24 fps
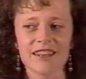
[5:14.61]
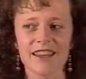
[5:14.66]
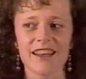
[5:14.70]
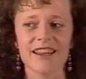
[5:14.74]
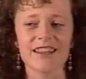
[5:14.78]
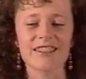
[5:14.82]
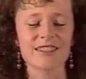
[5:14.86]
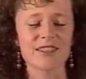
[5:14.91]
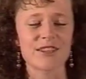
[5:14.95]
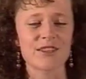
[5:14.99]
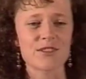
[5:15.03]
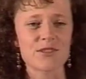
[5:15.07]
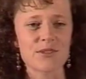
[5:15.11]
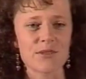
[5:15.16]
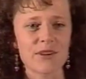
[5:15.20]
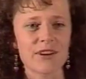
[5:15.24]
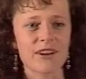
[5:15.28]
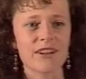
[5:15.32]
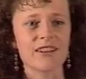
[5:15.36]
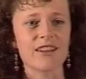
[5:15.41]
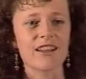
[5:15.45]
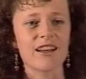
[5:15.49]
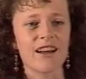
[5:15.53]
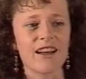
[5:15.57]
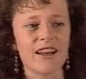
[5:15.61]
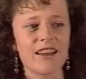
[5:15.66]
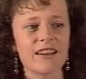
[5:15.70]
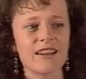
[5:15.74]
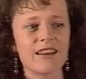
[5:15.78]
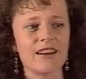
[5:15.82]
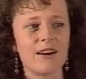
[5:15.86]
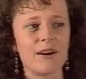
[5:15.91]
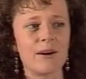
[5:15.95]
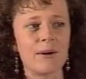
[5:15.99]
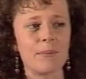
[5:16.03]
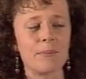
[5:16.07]
Yes, I enjoyed it a
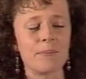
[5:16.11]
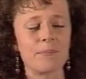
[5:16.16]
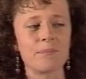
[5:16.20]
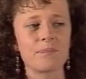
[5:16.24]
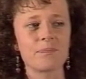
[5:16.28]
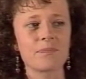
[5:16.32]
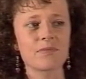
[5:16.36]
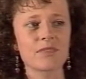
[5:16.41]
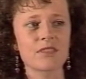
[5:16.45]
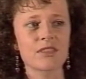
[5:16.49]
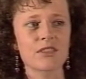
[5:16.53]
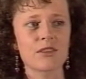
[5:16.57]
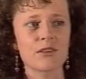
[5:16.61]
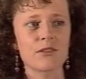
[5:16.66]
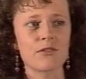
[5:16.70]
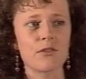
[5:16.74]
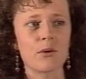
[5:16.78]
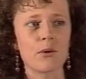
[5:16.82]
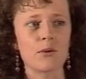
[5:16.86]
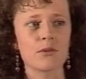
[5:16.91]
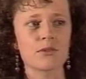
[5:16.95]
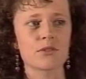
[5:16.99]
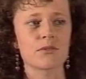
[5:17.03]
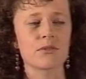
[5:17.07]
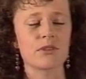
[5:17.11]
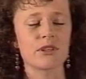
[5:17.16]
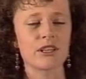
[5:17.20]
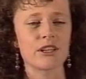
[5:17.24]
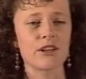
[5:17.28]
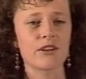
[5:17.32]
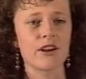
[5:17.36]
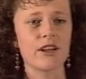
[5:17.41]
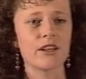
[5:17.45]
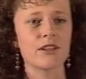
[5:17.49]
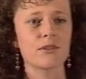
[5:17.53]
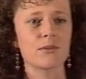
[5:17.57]
lot. The foals are really
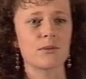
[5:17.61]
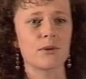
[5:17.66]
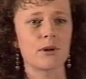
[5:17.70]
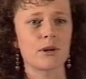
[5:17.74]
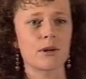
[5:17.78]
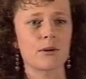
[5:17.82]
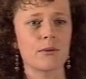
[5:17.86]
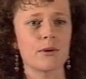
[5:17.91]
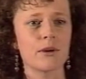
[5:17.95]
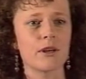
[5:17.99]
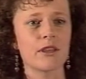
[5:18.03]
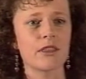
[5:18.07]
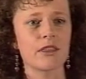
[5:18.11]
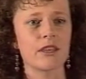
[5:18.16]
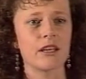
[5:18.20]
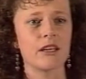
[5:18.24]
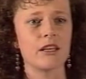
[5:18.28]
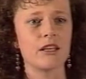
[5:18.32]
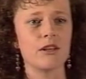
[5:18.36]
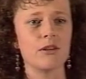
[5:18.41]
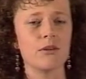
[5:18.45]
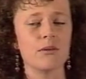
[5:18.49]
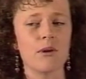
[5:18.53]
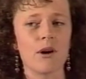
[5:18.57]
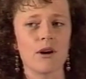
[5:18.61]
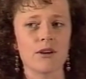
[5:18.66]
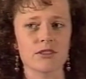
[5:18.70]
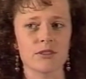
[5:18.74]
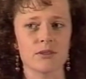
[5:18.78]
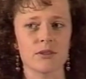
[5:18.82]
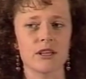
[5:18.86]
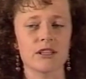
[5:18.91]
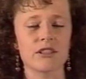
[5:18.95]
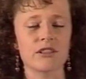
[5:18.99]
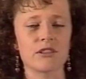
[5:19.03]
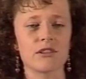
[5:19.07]
great to work with, and you
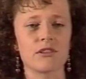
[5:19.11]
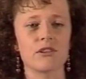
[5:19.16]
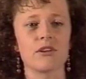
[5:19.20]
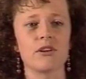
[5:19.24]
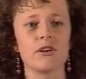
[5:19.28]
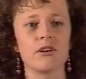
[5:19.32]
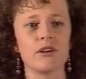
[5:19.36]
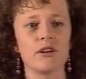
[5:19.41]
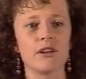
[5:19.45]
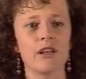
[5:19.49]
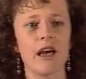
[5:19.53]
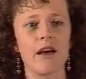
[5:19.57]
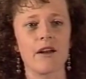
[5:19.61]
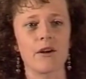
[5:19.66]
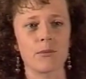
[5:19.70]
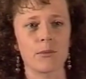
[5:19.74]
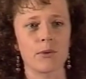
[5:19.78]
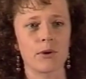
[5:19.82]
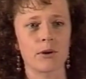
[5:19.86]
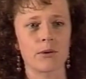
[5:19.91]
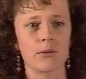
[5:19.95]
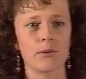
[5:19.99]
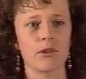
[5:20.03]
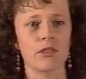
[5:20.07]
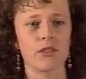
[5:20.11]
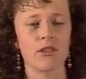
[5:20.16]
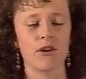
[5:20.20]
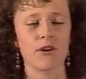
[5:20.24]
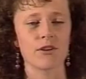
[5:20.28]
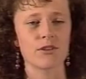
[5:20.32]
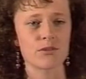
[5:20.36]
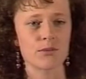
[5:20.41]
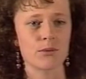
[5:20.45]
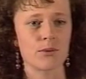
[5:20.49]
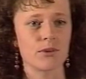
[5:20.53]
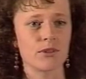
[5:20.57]
also get to learn how to work with
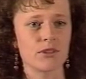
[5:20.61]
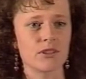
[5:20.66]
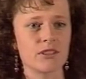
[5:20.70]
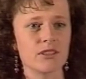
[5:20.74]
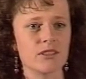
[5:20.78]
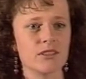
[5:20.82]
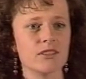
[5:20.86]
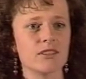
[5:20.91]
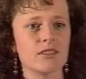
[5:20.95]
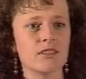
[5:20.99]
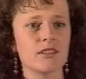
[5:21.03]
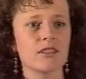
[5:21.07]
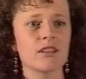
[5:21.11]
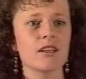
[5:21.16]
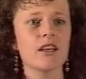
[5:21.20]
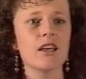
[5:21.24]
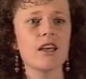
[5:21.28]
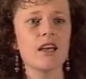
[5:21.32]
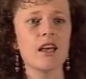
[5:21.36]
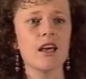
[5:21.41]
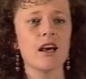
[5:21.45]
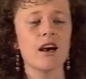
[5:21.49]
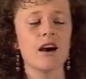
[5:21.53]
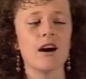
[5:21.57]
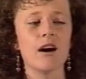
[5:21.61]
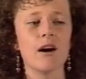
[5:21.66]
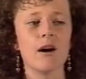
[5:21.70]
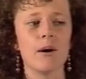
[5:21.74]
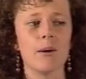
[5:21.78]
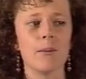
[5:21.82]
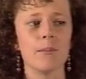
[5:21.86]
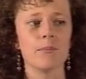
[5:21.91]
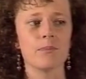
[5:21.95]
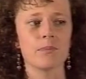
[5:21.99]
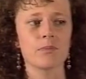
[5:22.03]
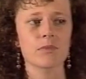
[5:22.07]
larger horses.
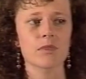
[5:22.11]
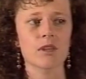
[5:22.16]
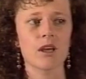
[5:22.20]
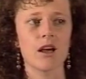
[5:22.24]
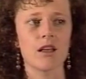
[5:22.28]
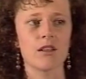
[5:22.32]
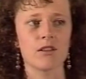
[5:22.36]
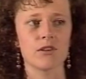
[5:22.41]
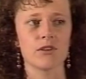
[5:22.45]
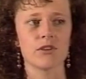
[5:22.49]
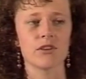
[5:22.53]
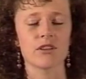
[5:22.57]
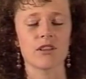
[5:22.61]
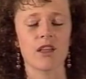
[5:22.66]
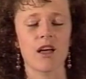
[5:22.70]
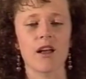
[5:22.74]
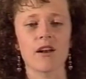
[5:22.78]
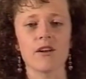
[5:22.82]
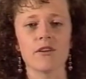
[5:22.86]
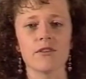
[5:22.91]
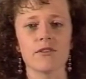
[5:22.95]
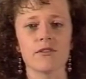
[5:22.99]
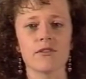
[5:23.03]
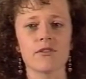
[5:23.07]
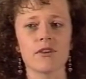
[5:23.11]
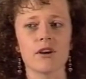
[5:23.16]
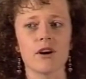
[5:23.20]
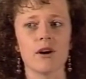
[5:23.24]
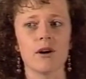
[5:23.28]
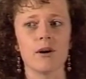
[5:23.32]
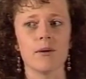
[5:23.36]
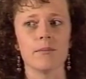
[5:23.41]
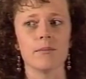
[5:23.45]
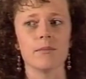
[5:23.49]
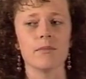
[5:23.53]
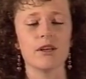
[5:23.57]
I learned a lot of
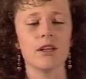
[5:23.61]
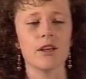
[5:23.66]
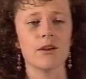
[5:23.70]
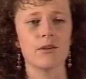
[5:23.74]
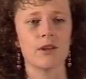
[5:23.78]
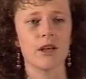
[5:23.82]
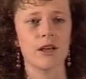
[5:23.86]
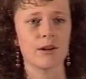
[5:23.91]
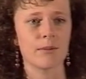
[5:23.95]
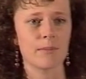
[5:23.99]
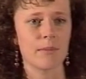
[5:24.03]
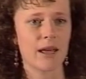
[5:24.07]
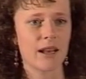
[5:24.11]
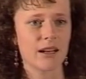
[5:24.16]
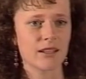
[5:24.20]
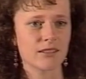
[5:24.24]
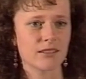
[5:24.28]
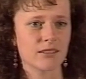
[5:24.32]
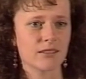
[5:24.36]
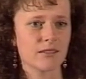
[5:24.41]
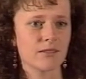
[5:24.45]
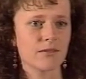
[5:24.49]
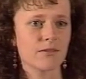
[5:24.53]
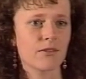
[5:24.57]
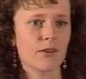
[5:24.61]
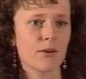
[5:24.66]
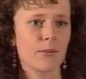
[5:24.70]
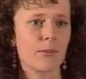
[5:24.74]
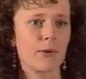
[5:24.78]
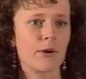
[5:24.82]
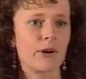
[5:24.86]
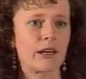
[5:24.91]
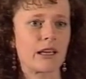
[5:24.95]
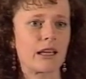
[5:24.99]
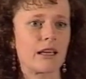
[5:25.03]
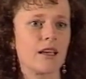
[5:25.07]
neonatal medicine from
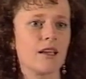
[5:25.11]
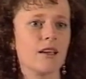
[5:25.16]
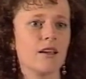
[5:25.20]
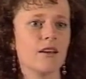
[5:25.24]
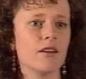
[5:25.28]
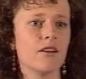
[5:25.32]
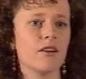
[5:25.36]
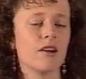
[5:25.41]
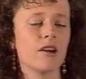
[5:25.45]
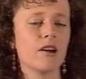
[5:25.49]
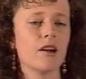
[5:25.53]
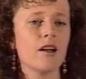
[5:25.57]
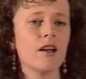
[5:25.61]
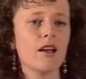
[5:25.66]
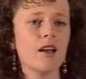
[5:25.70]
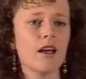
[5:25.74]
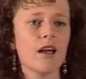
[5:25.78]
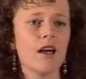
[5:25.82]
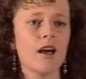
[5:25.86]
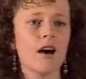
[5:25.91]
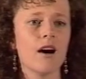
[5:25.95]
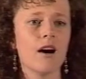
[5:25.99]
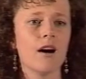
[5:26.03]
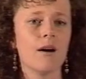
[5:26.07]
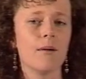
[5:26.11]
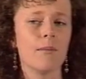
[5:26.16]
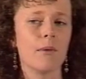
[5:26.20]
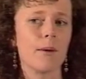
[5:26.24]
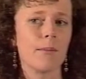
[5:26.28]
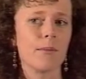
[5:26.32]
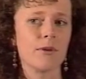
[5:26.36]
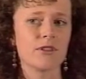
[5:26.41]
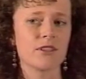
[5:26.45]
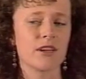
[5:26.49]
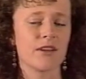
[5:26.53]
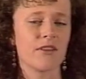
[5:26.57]
working here.
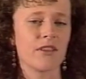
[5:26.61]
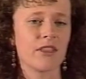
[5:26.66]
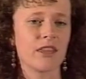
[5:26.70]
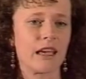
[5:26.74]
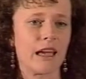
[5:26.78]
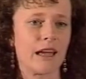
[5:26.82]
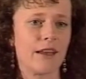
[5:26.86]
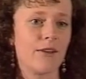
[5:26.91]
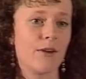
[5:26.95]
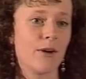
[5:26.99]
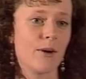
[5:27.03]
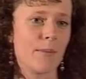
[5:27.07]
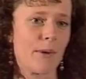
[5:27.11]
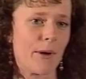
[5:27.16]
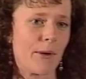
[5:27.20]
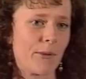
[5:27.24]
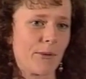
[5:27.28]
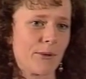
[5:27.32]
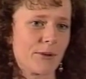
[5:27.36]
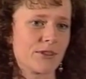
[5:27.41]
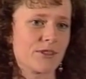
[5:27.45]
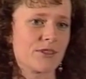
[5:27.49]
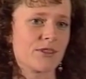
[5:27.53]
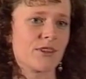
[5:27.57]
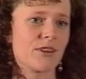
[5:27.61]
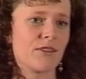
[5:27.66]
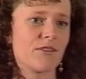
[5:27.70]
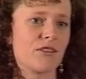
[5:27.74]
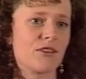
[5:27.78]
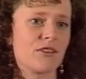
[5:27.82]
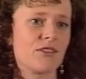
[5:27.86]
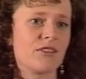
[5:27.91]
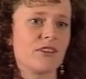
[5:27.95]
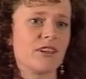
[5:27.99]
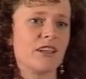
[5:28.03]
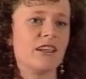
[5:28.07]
Almost everything I know about horses I've
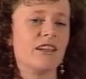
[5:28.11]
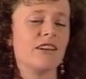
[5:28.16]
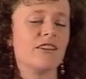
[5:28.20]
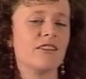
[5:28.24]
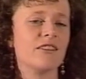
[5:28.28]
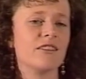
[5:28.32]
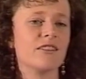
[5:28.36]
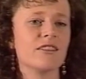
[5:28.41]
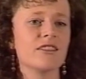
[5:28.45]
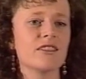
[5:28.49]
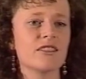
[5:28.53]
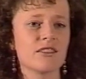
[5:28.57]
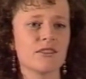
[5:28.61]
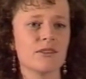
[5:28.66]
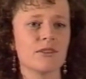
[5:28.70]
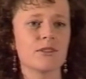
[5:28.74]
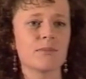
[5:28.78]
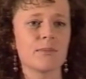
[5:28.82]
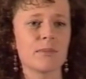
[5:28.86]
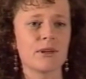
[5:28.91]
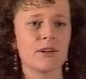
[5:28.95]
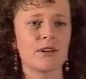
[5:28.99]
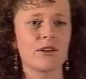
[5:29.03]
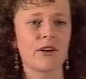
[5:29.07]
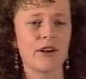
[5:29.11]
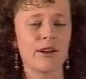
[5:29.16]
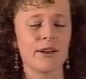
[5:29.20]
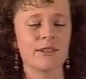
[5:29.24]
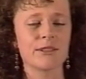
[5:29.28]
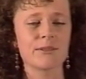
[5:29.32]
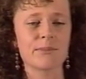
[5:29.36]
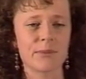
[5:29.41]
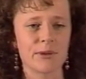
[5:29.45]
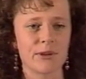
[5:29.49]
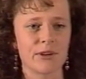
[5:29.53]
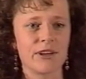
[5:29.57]
learned here, so it's been a great
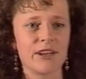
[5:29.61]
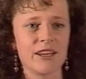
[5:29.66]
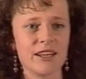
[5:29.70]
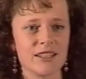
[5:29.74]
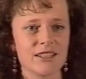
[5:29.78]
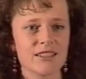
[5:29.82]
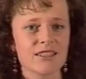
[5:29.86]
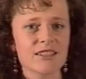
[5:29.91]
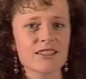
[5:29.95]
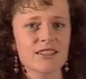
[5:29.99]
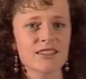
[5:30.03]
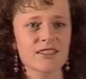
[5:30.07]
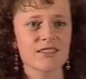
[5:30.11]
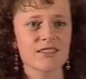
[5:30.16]
experience.